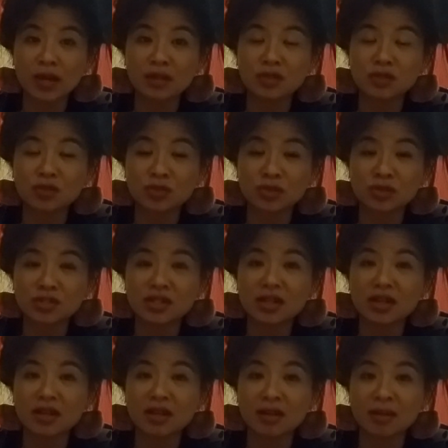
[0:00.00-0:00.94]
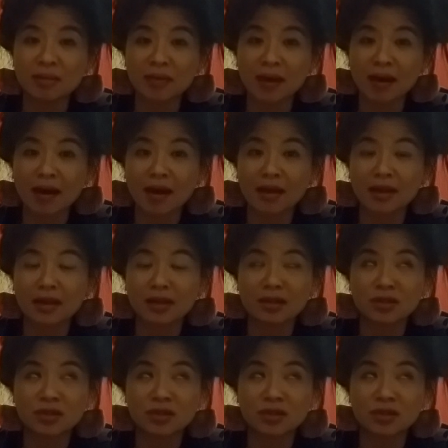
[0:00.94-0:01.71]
I started taking it back and I